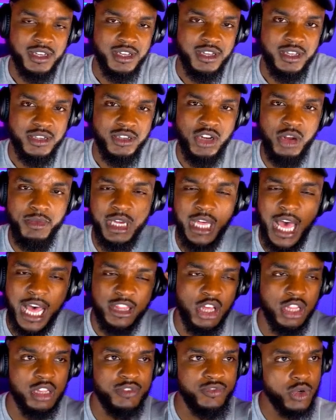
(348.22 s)
You know what I mean? I
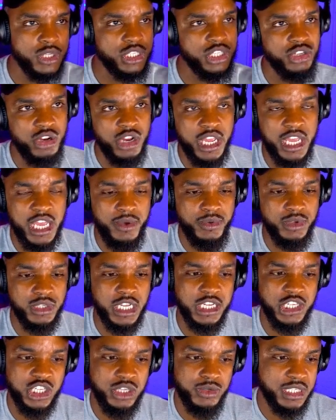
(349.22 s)
thought the voice in your head was
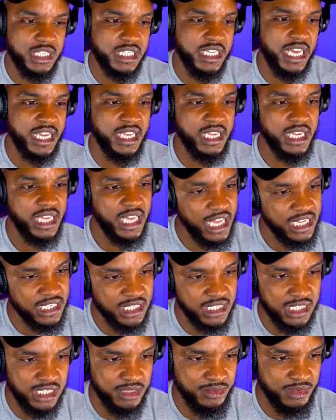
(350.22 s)
like she was second
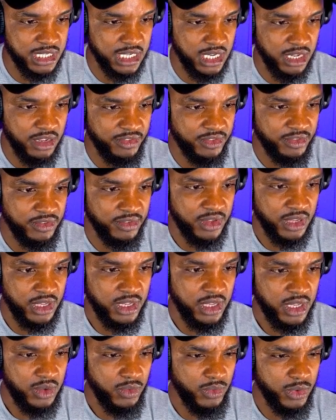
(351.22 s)
guessing some stuff.
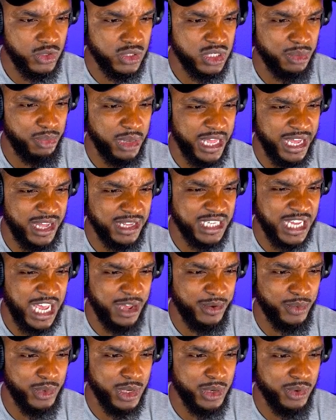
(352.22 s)
We used to play outside
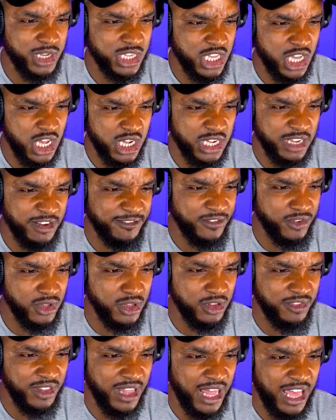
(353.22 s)
when we were young and full
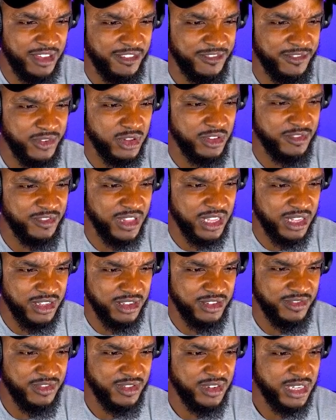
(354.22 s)
of life, full of
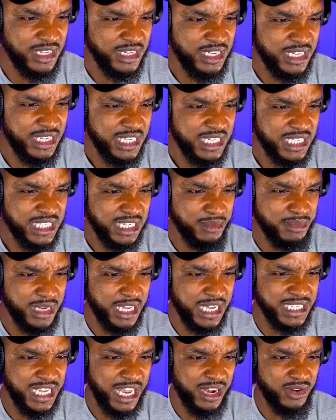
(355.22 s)
love. Some
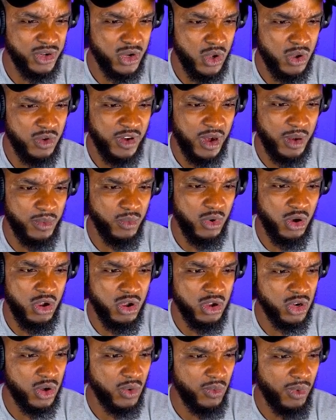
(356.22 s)
days I don't know if I'm
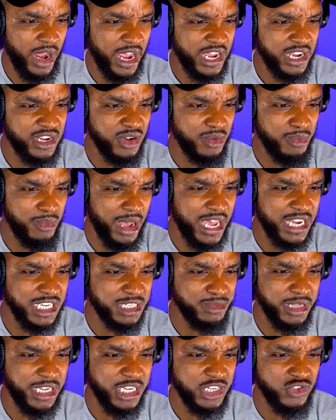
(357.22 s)
wrong or right. Your mind
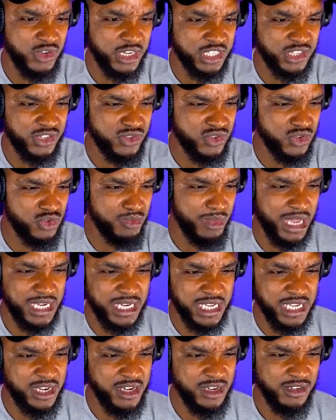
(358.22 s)
is playing tricks on you, my
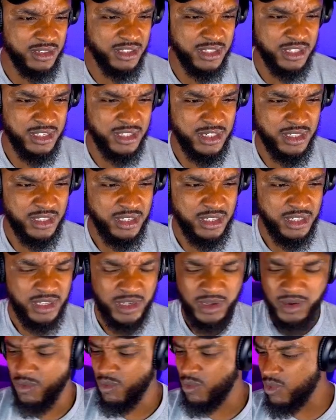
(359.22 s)
dear.
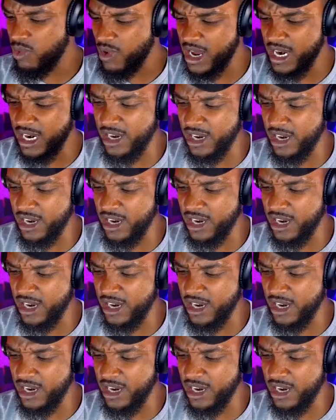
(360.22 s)
What are they